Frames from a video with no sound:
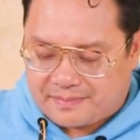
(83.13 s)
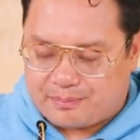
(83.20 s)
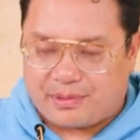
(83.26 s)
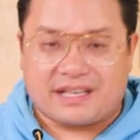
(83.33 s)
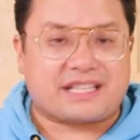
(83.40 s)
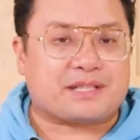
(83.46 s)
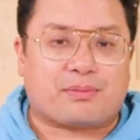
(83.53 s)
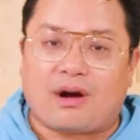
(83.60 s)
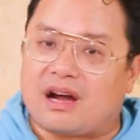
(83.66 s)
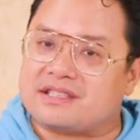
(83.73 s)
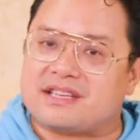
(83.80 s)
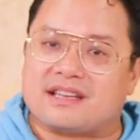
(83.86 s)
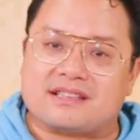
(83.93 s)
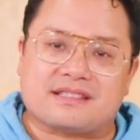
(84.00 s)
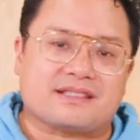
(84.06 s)
but it's a
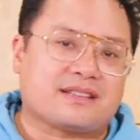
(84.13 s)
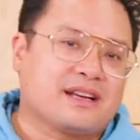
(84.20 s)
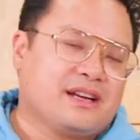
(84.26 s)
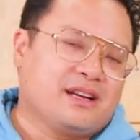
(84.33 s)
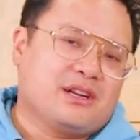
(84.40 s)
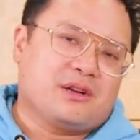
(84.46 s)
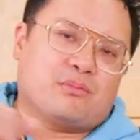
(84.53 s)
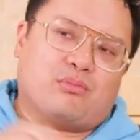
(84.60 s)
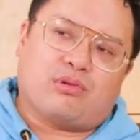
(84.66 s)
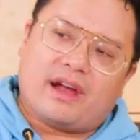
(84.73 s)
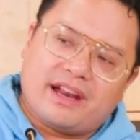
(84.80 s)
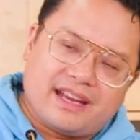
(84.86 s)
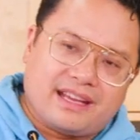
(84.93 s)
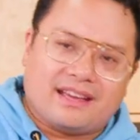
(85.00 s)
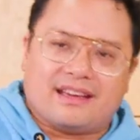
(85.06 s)
process.
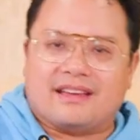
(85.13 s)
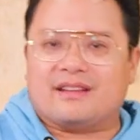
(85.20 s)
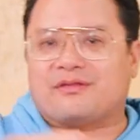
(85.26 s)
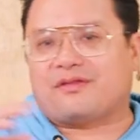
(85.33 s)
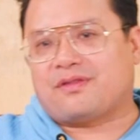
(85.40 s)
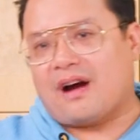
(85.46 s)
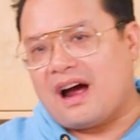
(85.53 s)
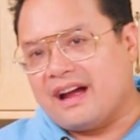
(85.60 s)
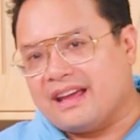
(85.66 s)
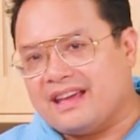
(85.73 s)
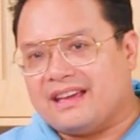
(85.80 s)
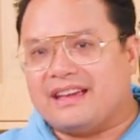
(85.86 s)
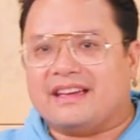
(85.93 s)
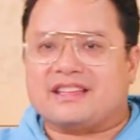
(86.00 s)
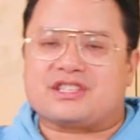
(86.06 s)
Breading it,
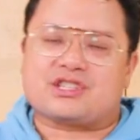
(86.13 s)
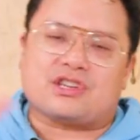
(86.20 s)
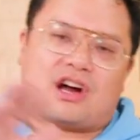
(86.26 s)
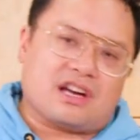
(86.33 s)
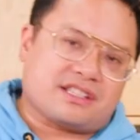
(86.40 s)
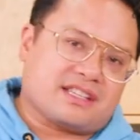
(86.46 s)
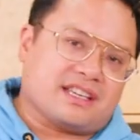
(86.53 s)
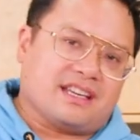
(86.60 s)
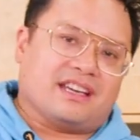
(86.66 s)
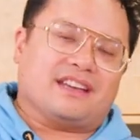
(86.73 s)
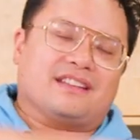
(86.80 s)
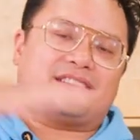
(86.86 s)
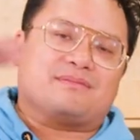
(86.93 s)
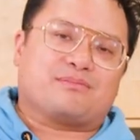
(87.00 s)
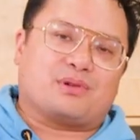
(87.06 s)
frying it, saucing
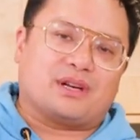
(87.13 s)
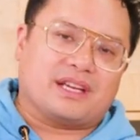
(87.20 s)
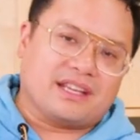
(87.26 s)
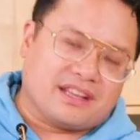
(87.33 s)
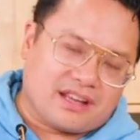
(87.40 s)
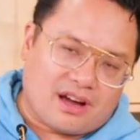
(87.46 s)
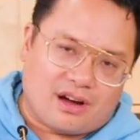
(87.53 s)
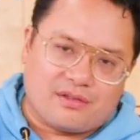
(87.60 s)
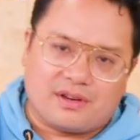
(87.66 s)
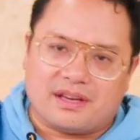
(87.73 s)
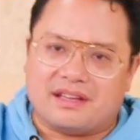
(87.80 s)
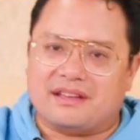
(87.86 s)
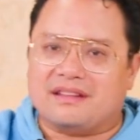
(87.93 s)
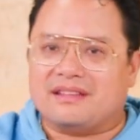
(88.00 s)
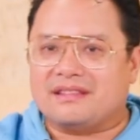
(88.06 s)
it, putting it in the
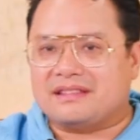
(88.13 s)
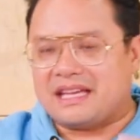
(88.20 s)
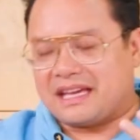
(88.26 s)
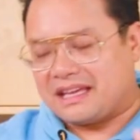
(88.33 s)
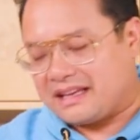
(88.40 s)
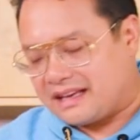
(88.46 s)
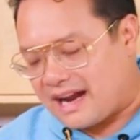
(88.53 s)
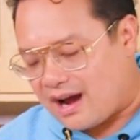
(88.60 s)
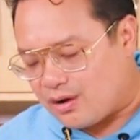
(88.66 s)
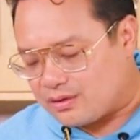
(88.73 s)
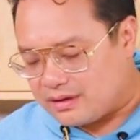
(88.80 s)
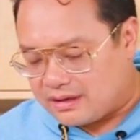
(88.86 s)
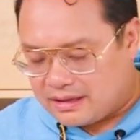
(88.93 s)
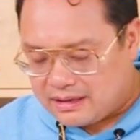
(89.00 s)
oven, taking it out.